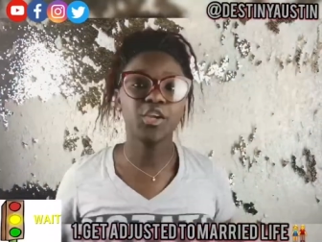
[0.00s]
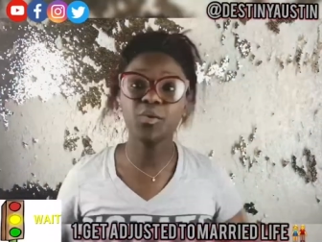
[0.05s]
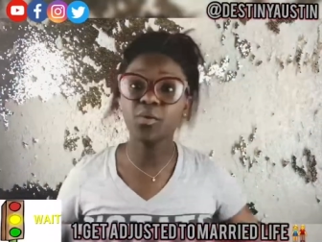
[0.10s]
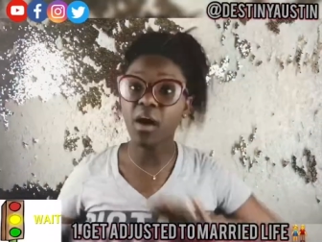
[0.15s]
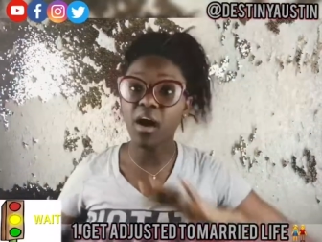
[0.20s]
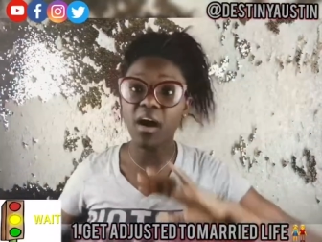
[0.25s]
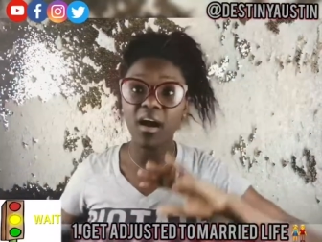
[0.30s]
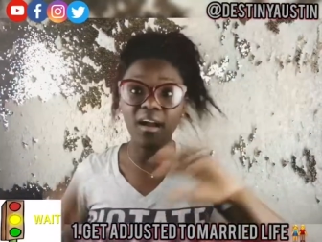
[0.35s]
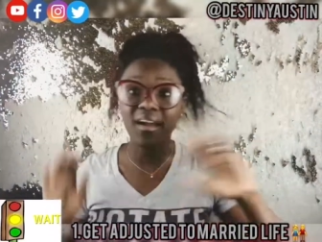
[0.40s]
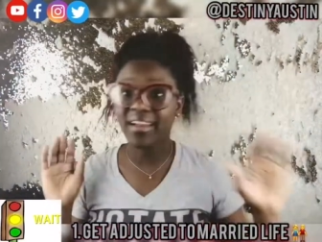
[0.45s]
You
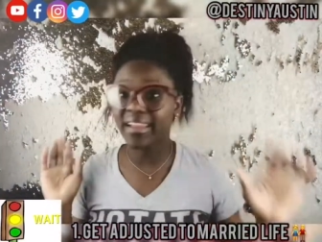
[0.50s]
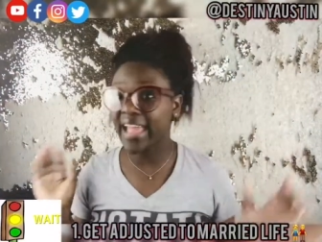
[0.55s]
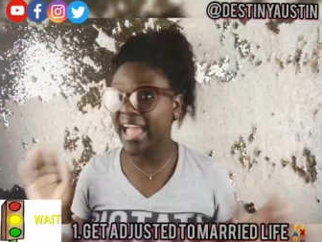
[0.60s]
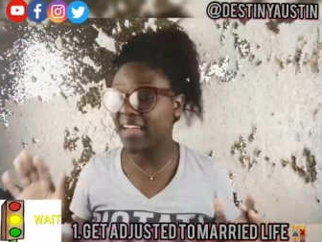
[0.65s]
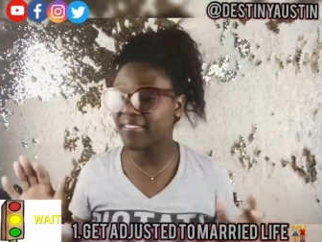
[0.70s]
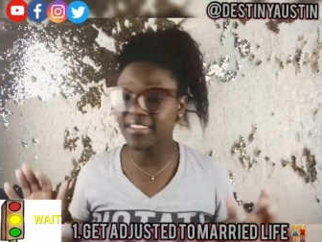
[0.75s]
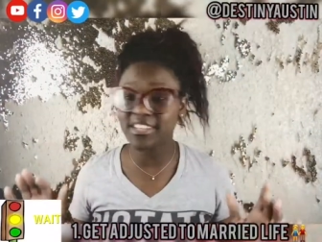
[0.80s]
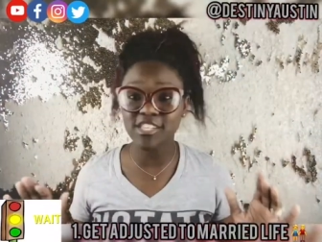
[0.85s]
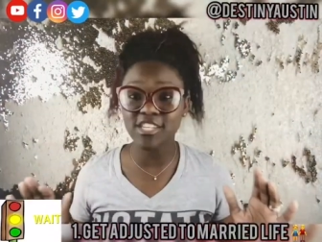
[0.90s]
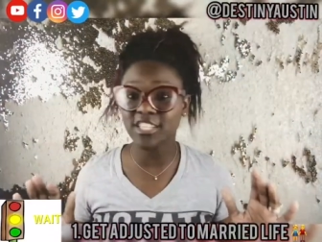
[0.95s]
are already
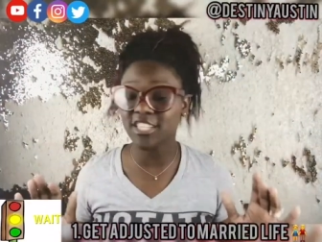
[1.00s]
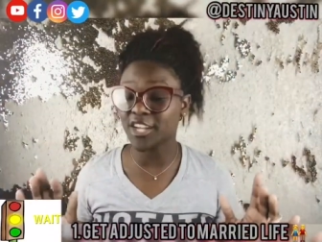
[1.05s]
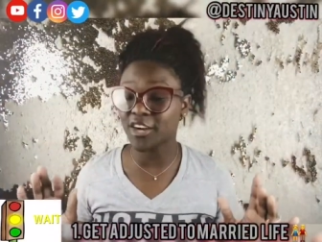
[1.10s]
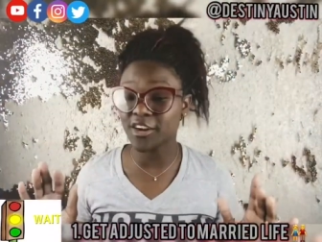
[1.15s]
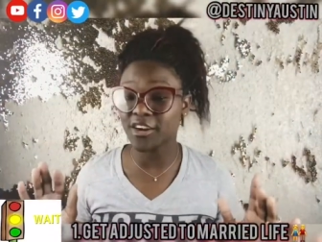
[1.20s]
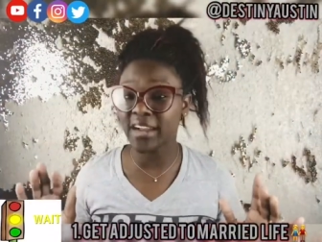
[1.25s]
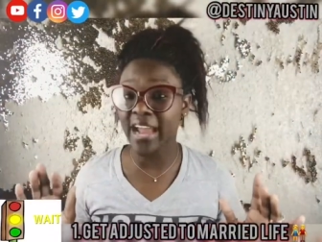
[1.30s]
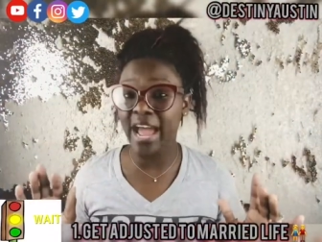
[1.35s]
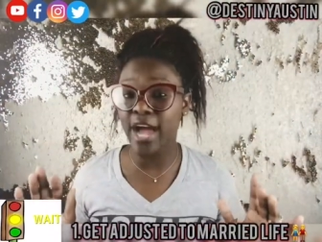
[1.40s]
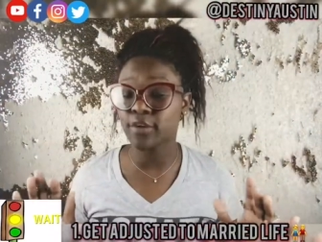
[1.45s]
having to
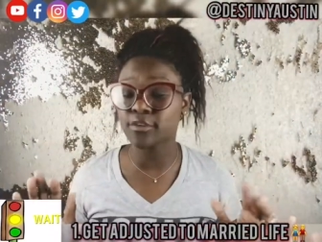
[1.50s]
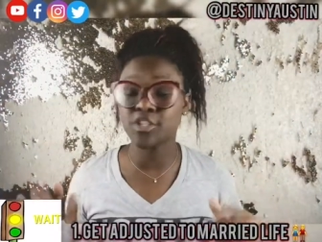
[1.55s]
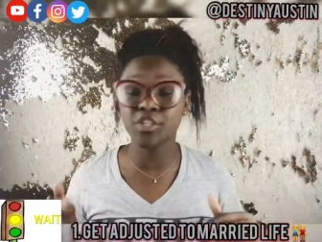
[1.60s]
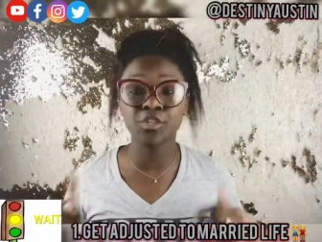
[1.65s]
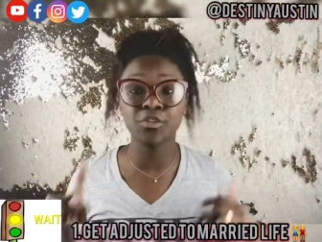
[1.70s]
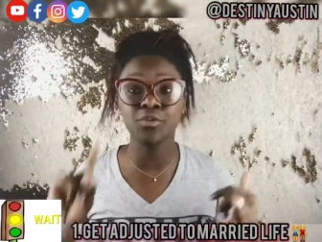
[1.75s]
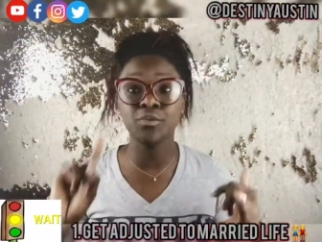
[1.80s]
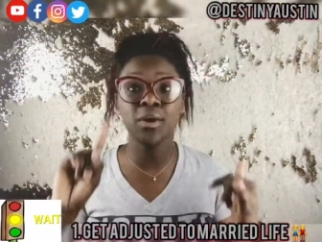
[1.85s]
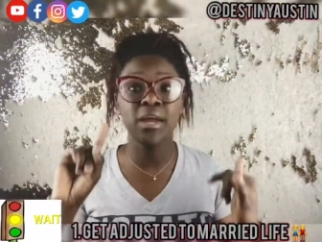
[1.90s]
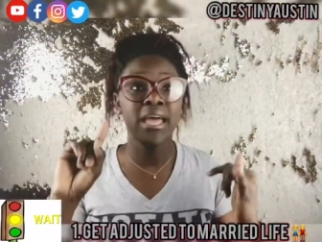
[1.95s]
learn how
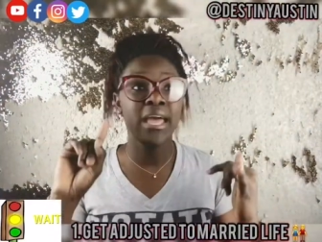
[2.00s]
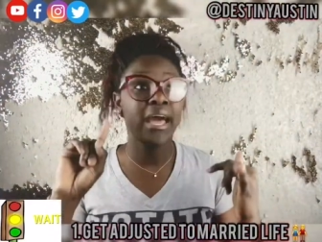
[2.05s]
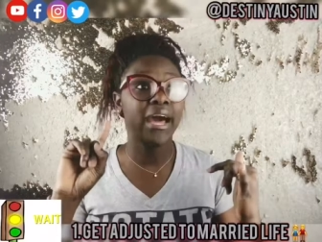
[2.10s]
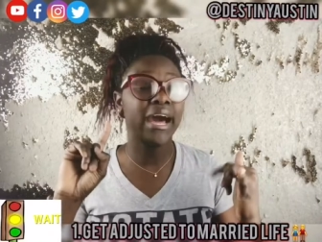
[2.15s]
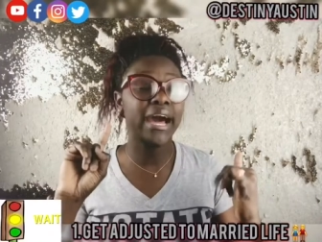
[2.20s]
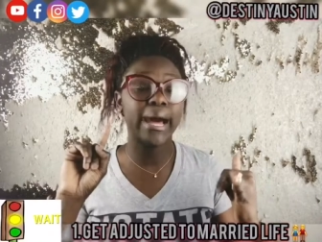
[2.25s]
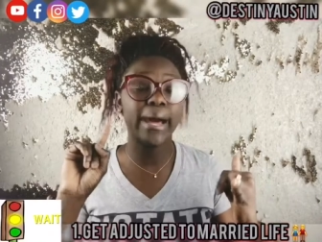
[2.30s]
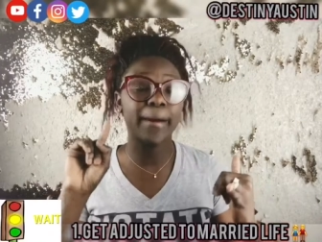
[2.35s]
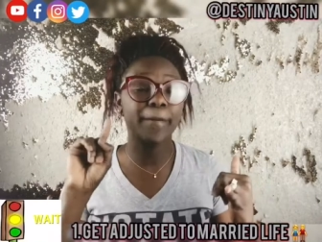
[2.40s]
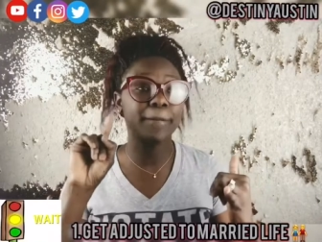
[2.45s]
to
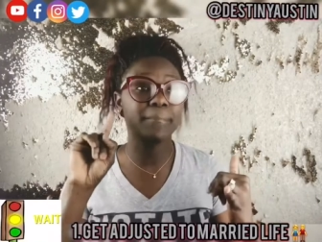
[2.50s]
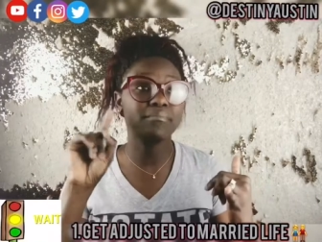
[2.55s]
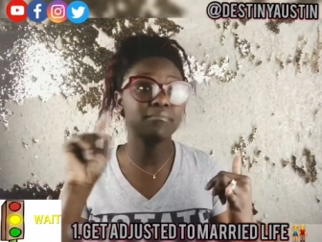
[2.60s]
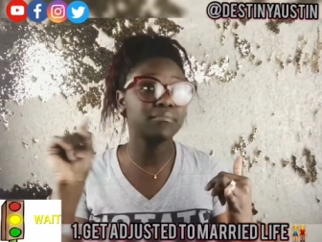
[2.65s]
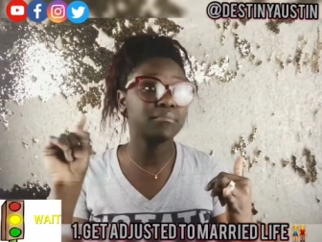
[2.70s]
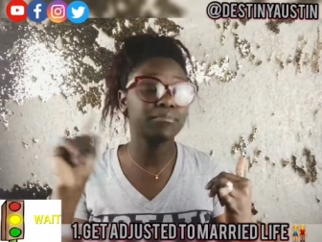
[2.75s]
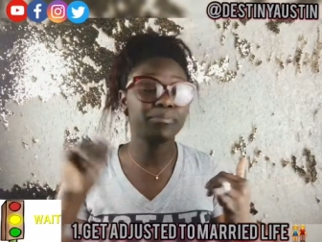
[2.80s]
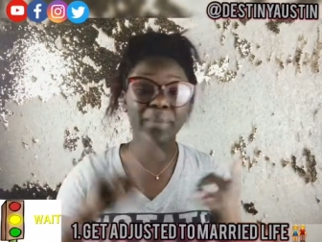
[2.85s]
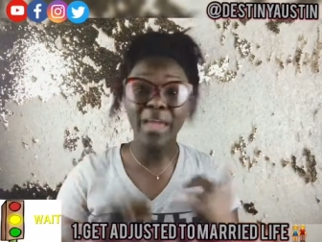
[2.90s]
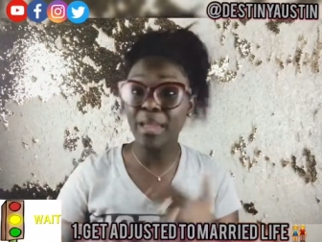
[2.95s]
um,
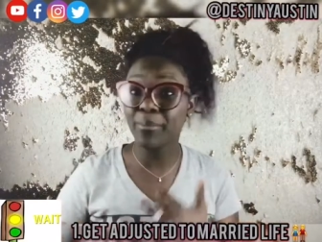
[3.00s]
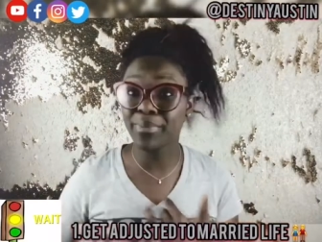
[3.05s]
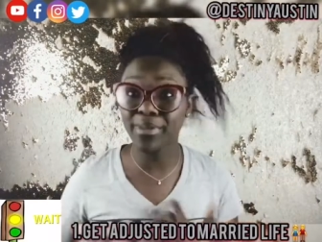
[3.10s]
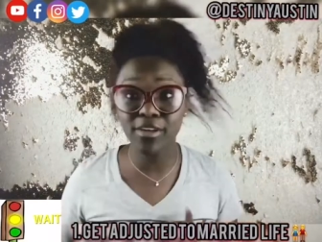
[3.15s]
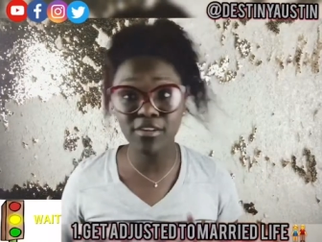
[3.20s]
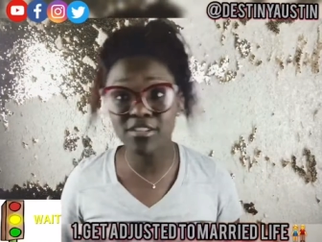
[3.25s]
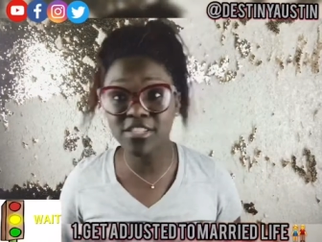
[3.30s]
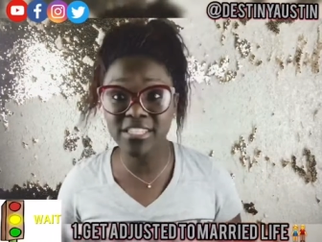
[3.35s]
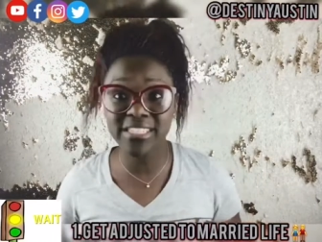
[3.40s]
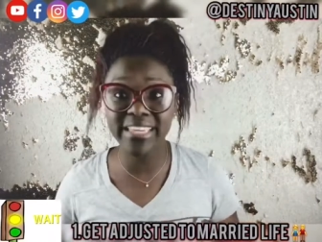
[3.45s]
pay
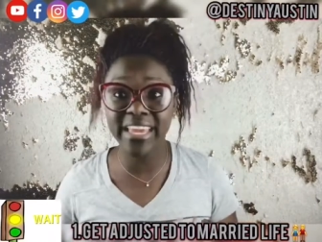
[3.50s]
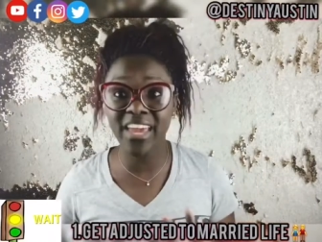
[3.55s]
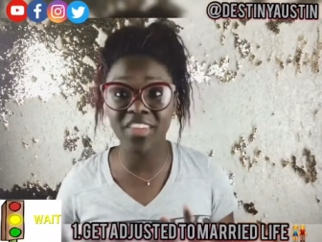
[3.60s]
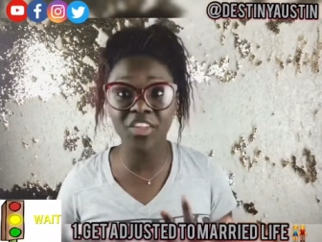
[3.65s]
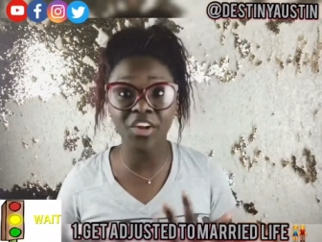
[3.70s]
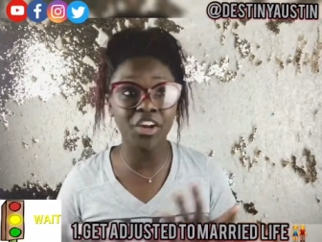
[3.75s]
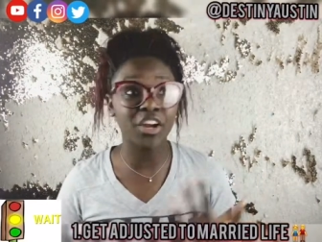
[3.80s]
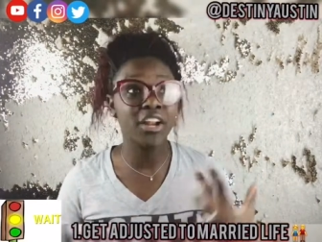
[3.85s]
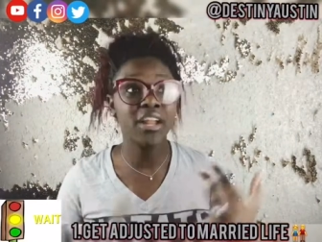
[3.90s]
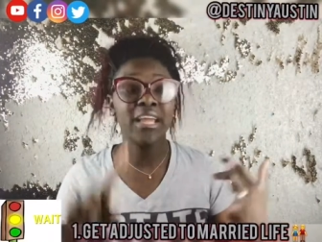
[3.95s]
bills
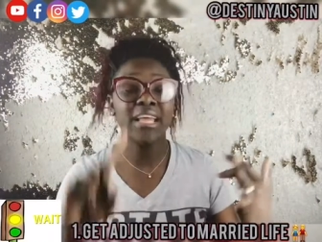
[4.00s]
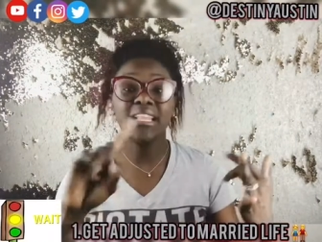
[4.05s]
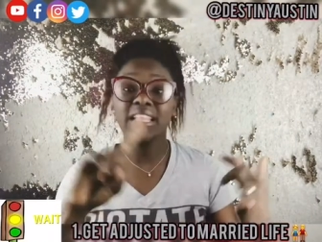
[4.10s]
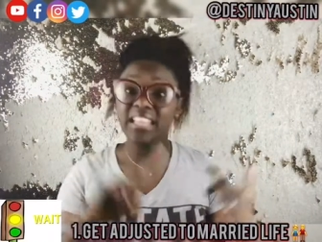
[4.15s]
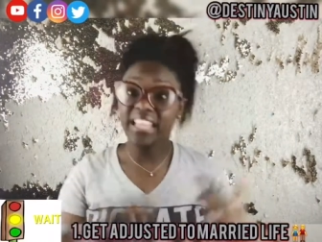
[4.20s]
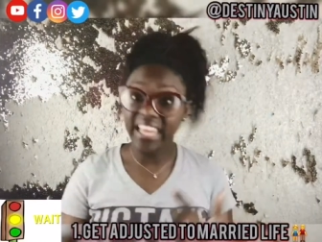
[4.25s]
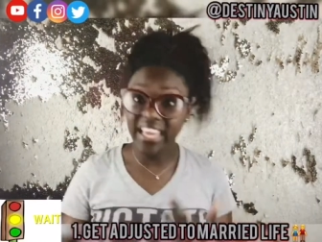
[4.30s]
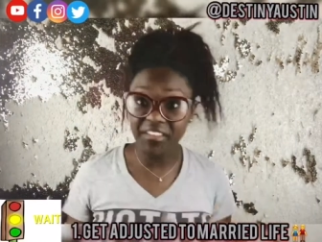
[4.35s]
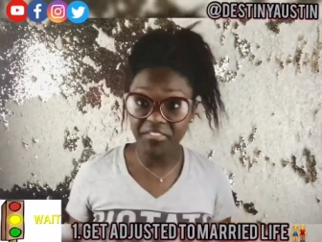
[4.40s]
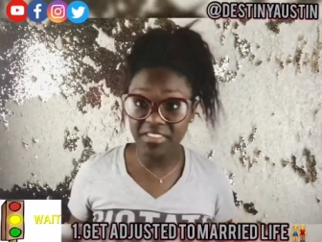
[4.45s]
together,
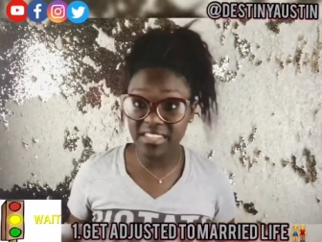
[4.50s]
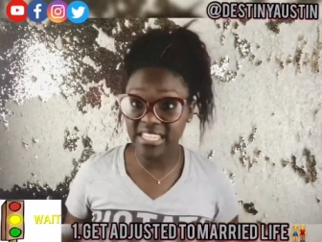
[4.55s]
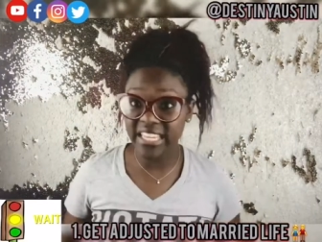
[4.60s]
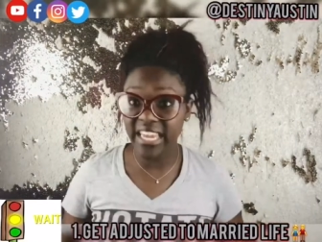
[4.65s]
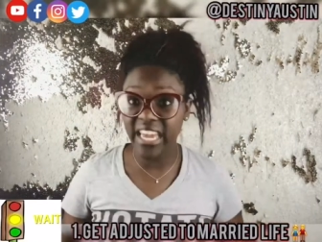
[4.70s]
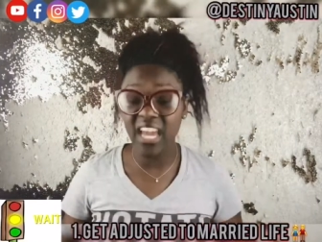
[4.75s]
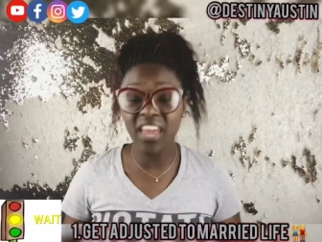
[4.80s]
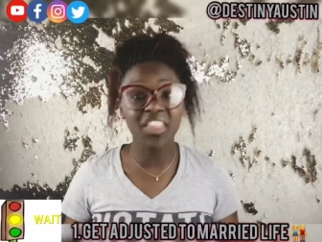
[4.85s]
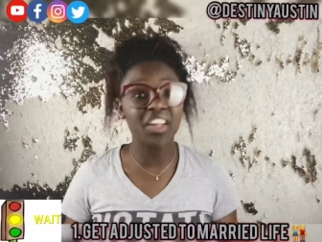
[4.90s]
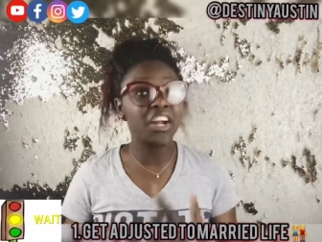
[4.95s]
live
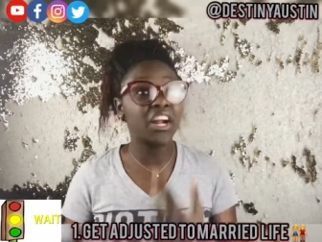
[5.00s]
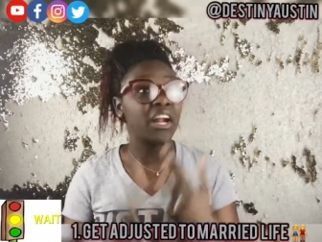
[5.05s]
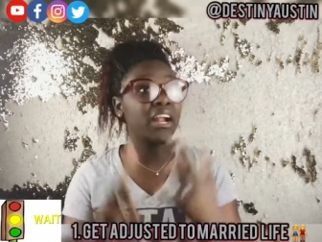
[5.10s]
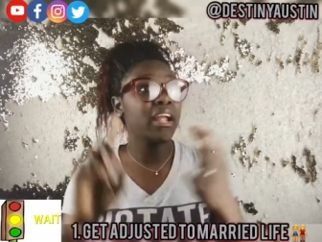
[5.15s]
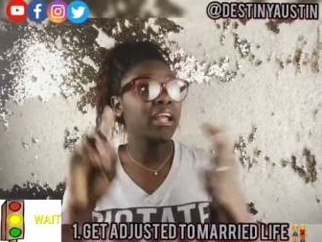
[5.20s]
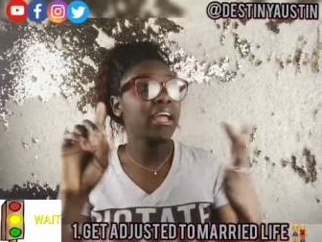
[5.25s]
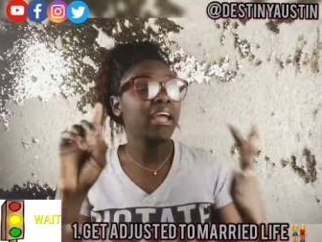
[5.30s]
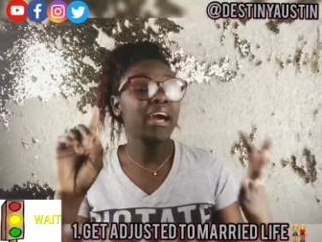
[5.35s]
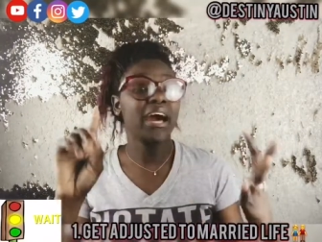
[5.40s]
together,